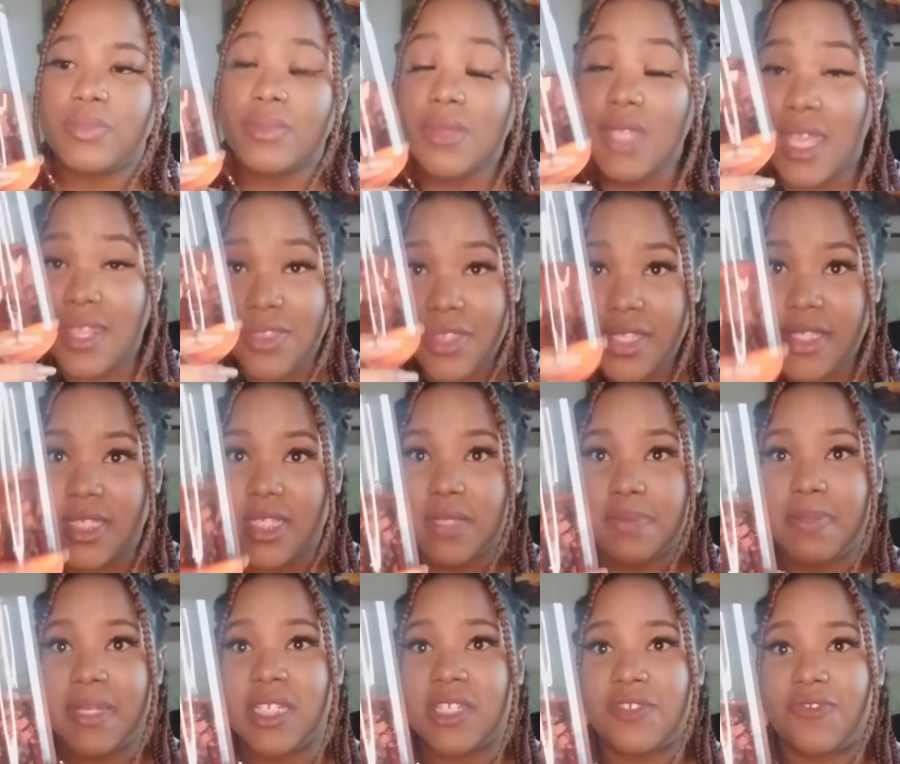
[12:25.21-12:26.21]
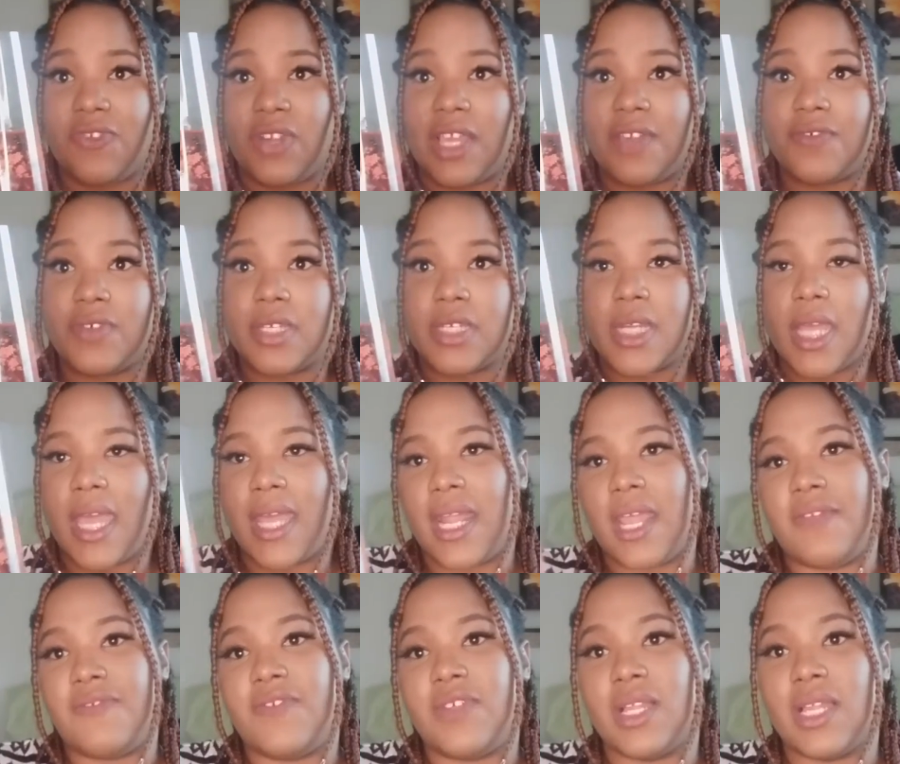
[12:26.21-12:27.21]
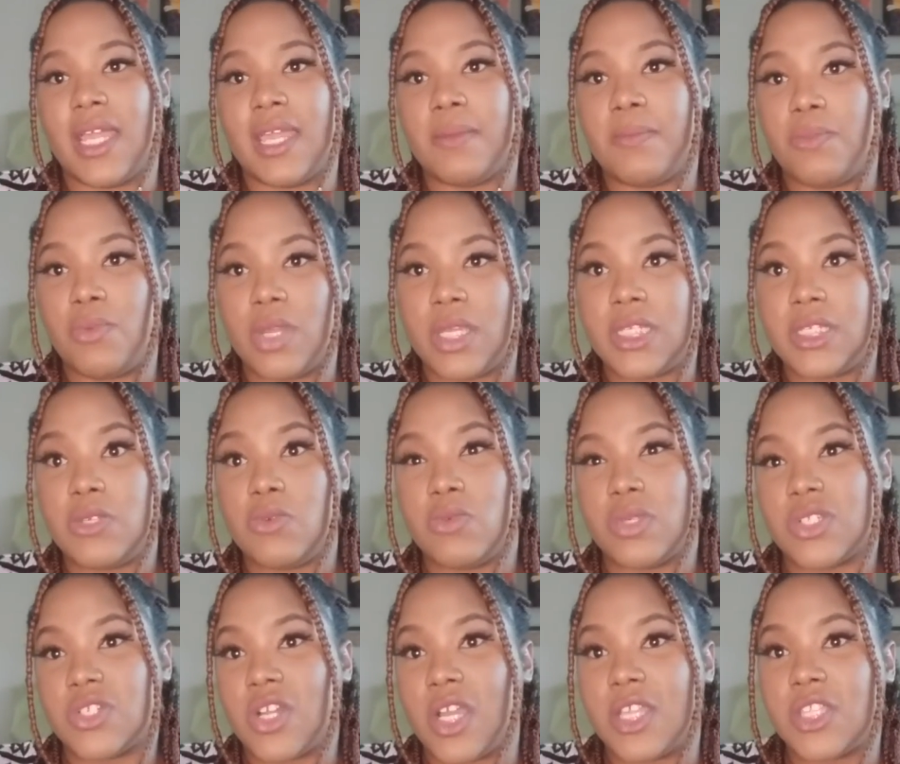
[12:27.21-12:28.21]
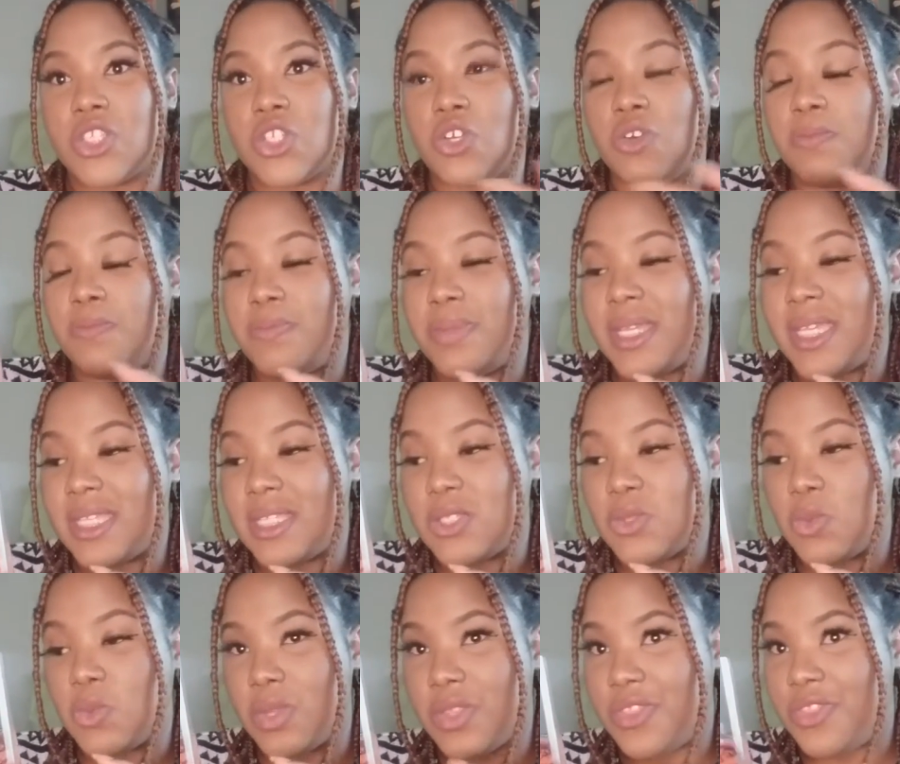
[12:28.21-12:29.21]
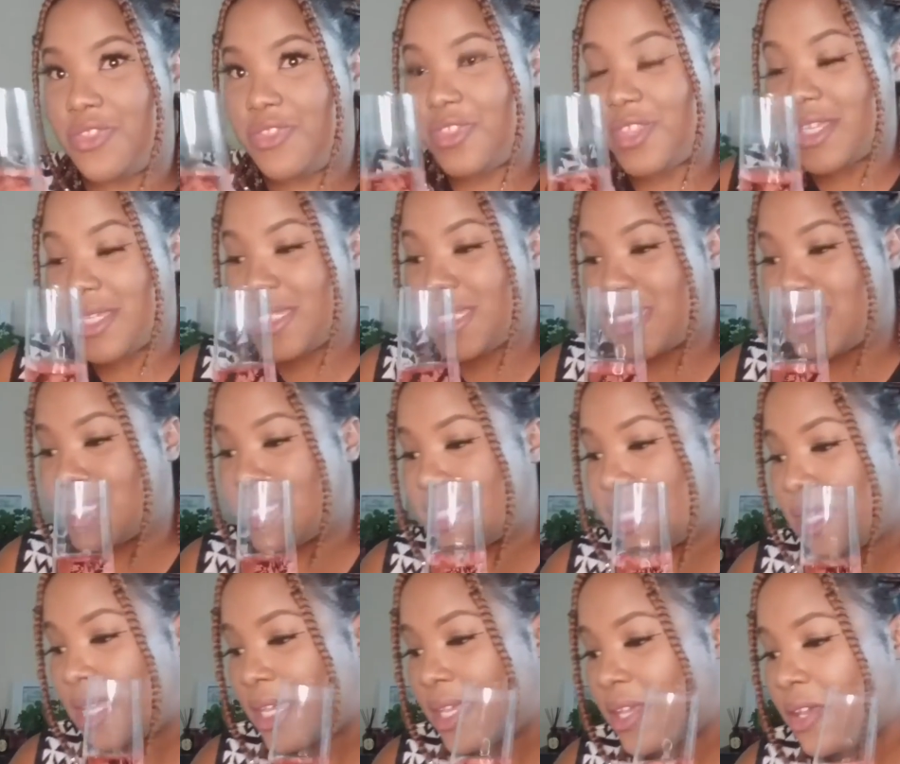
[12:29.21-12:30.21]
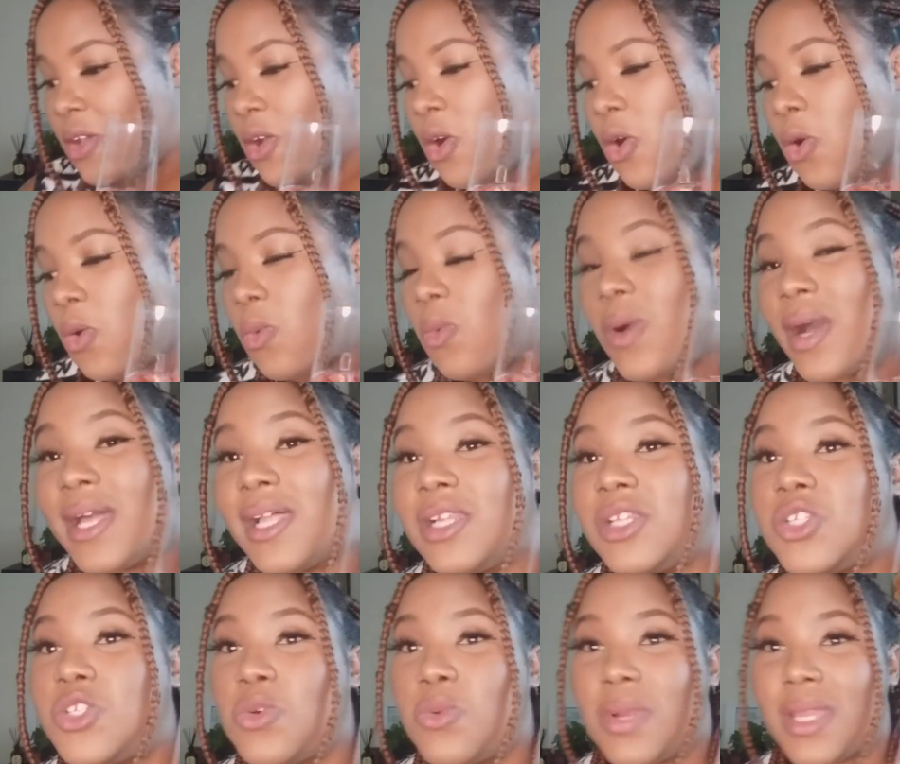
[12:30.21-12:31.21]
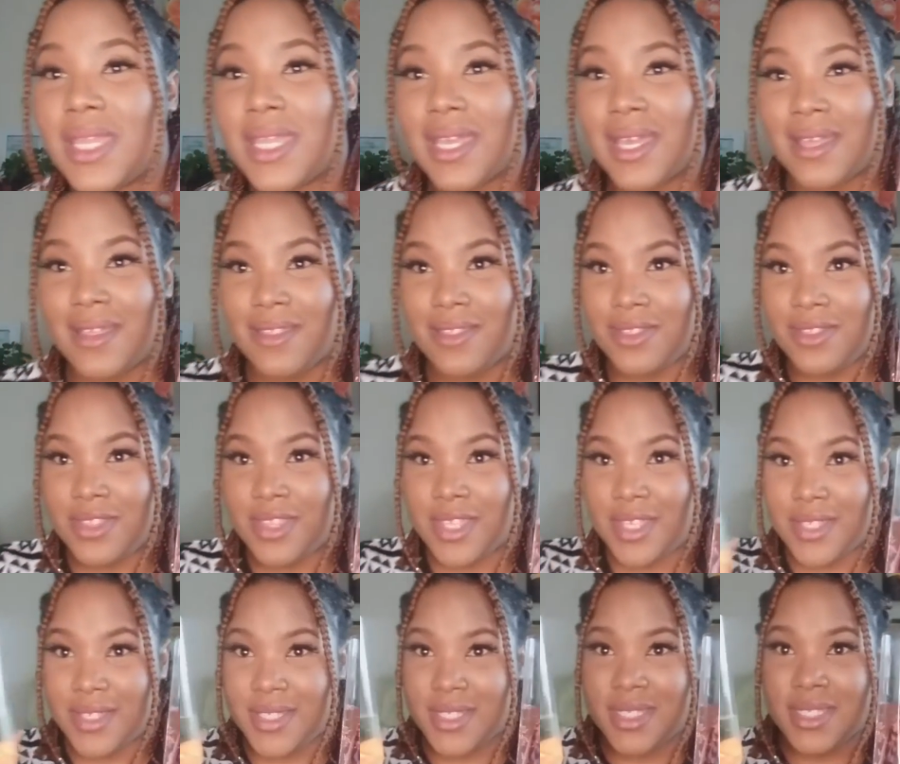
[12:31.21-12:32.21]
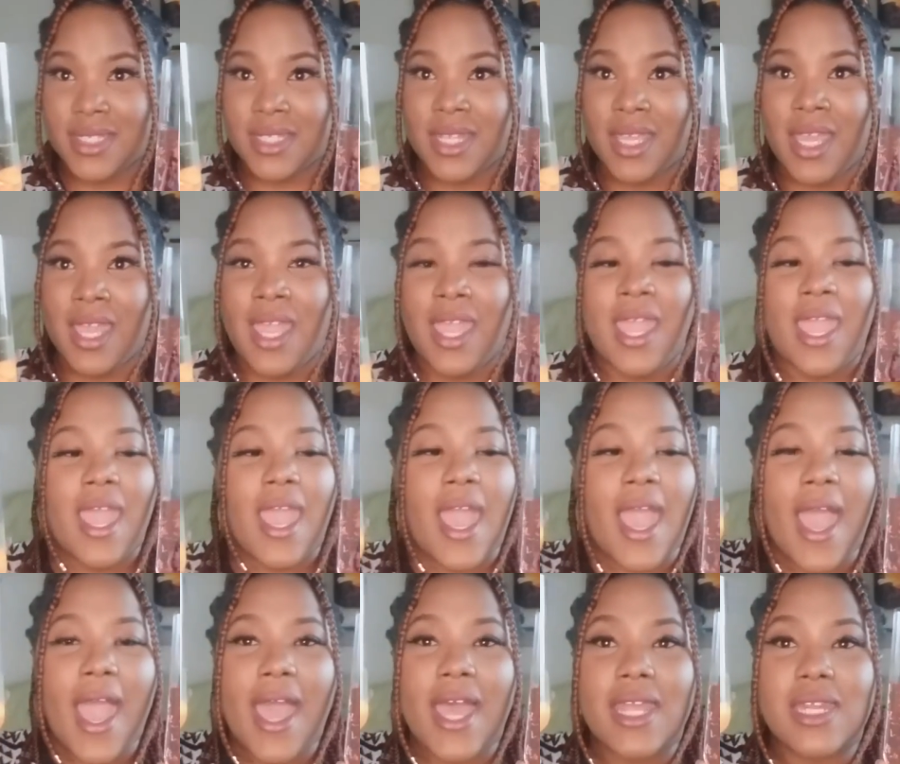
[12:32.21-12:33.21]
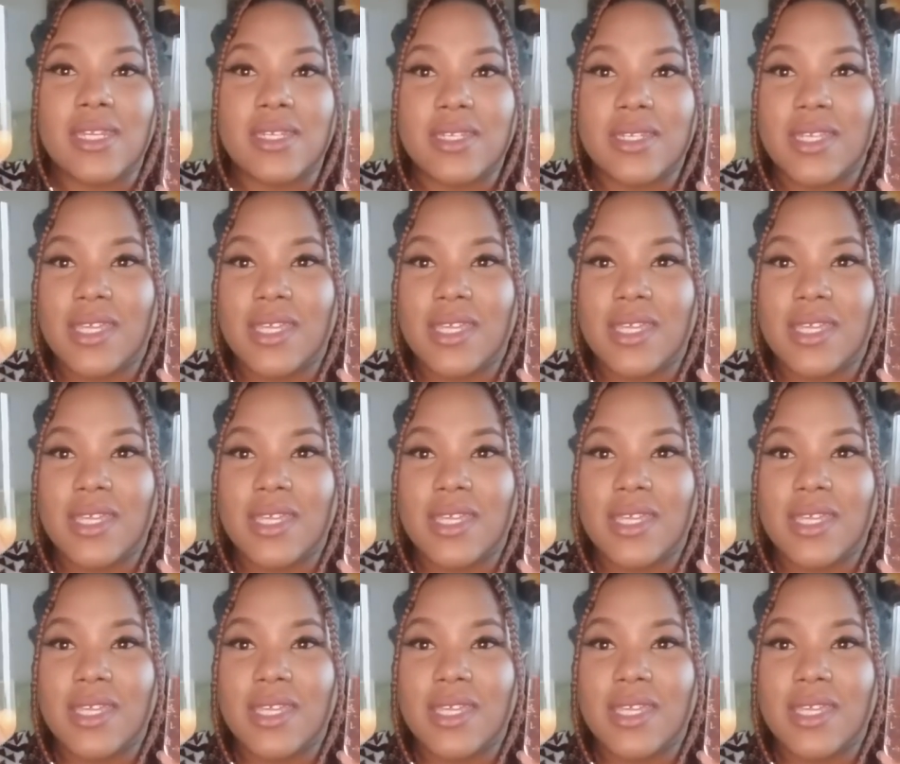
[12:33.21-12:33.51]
And this is peach flavored. And I feel like Boity'S was trying to compete with this while doing this. And